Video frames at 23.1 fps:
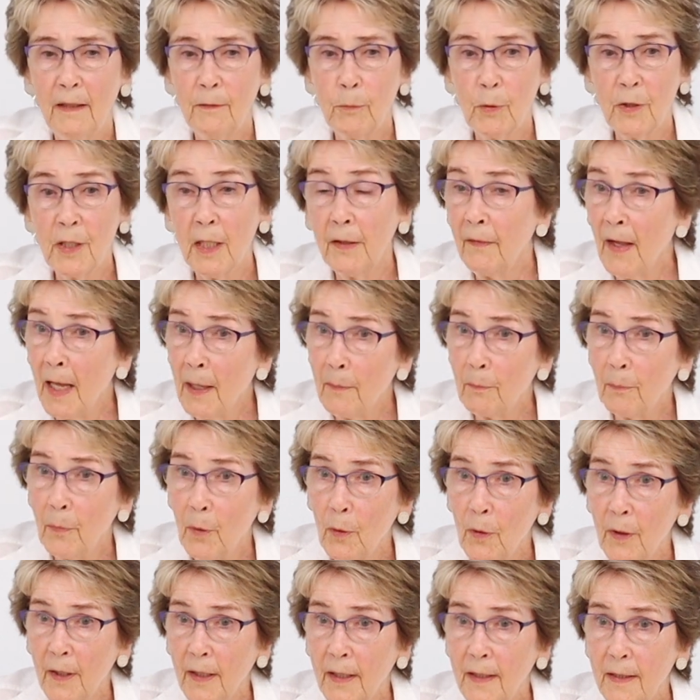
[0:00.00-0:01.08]
it was at that
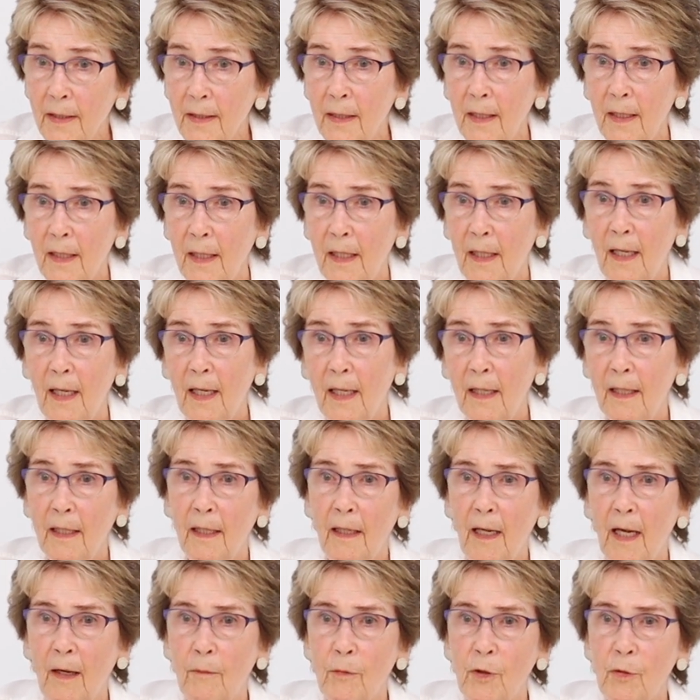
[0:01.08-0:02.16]
point
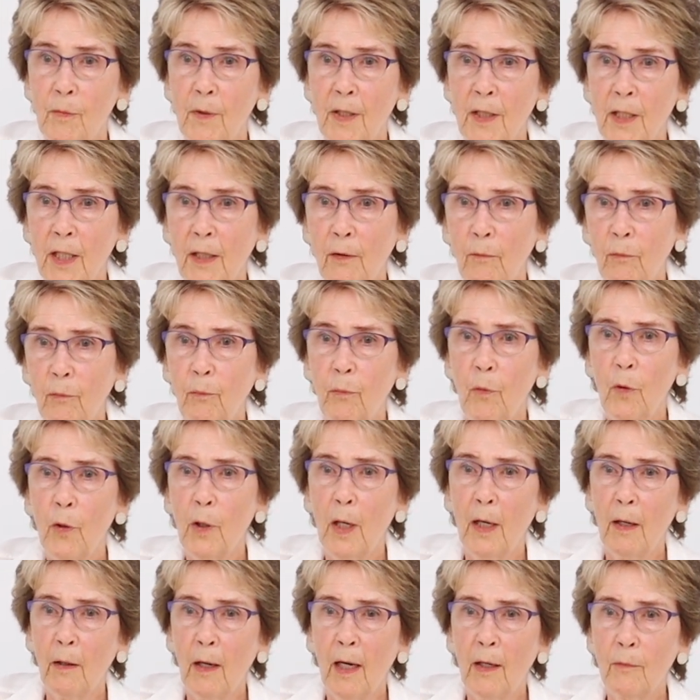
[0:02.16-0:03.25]
I was wondering what
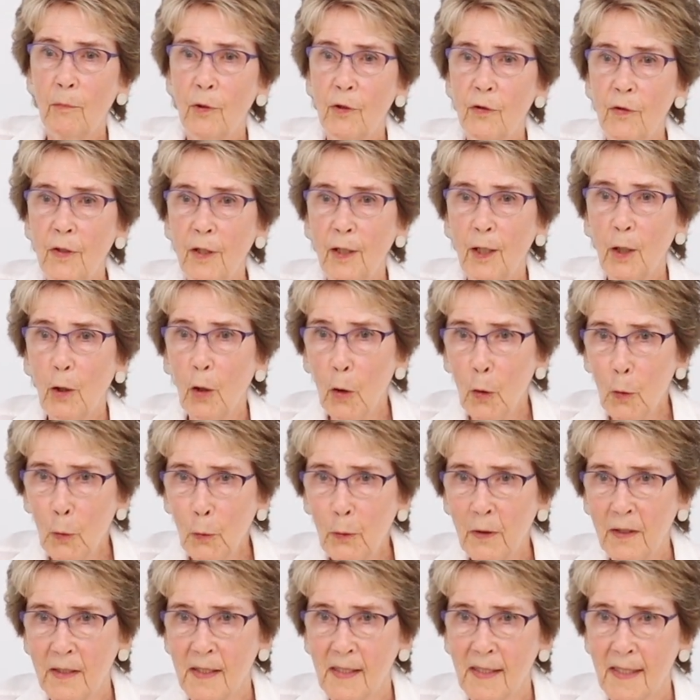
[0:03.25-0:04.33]
I would really call
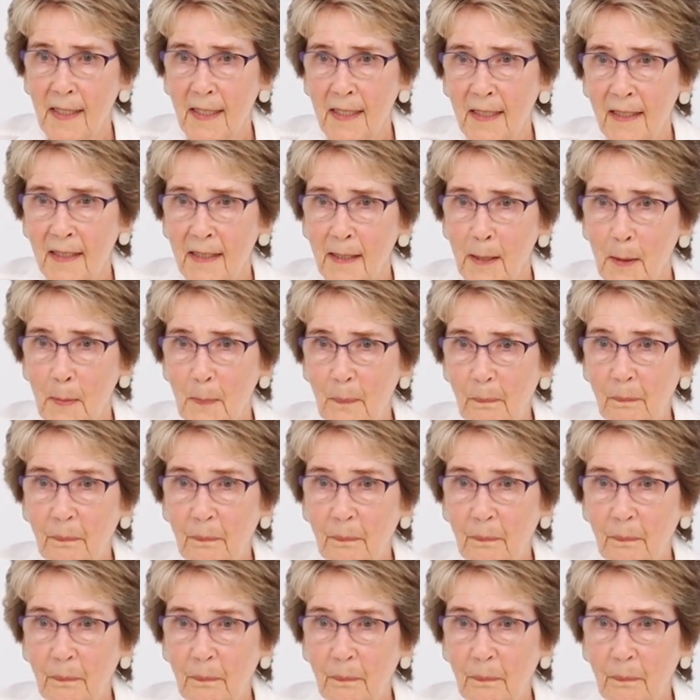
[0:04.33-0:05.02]
this series.